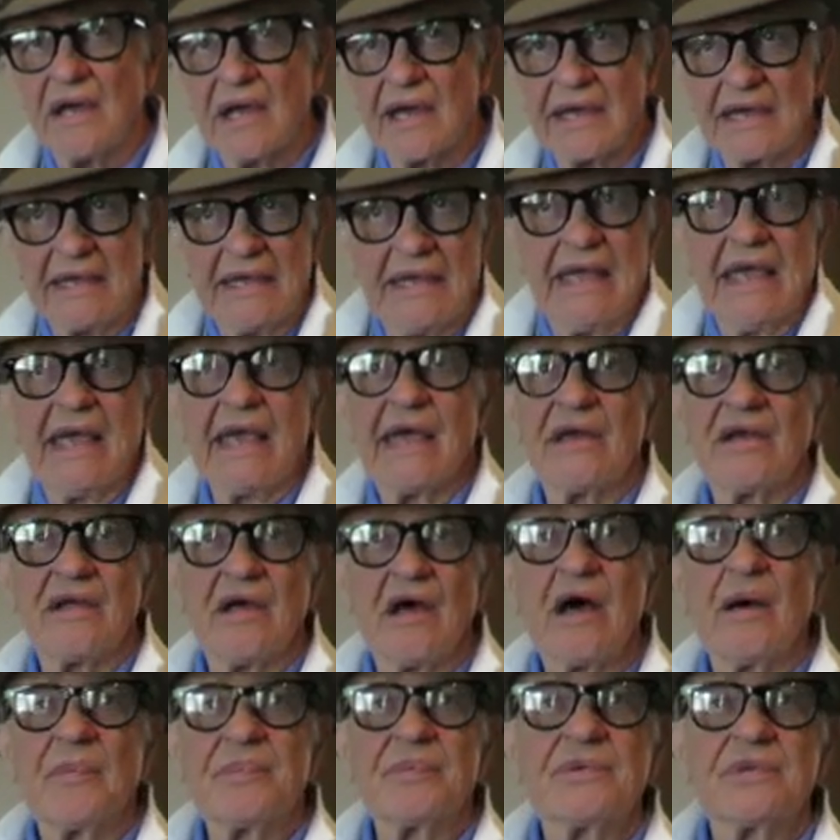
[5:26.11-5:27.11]

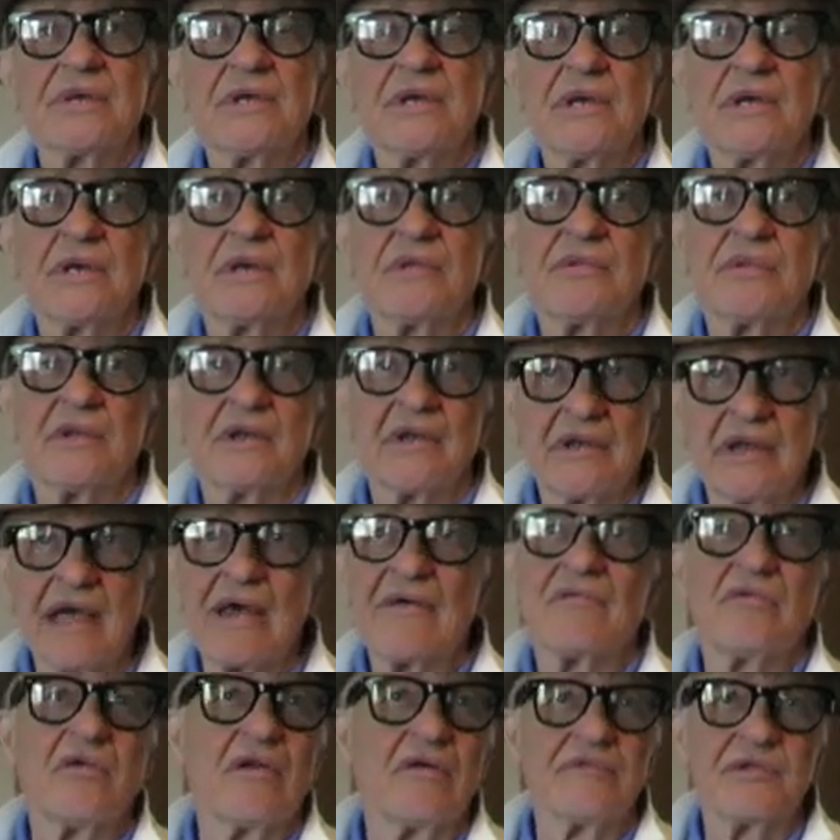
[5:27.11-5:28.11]
again, upped the
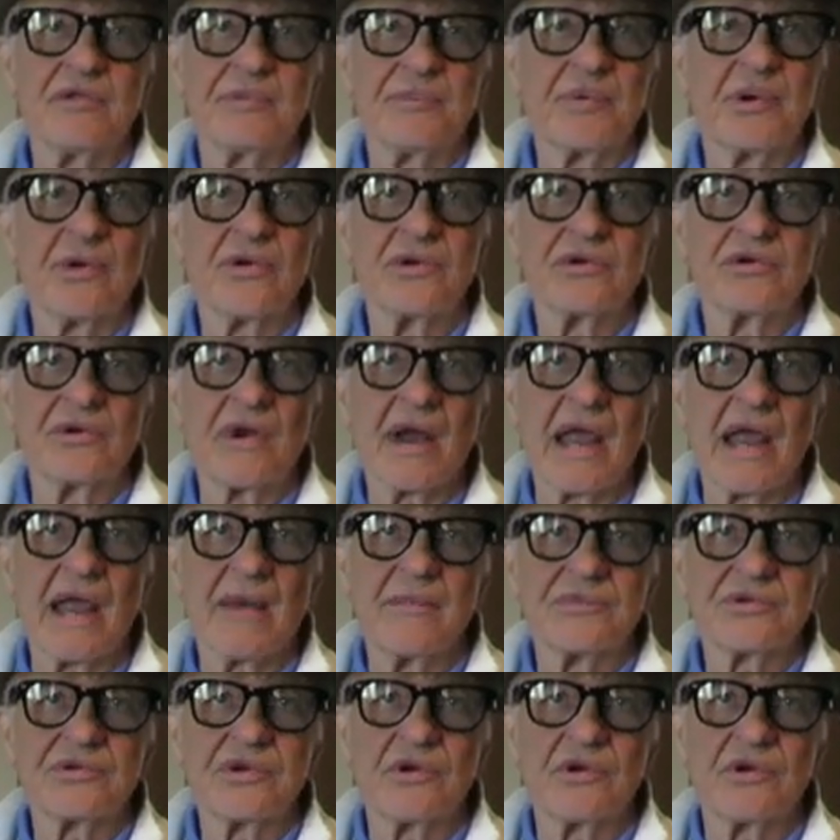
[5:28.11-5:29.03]
level of the program,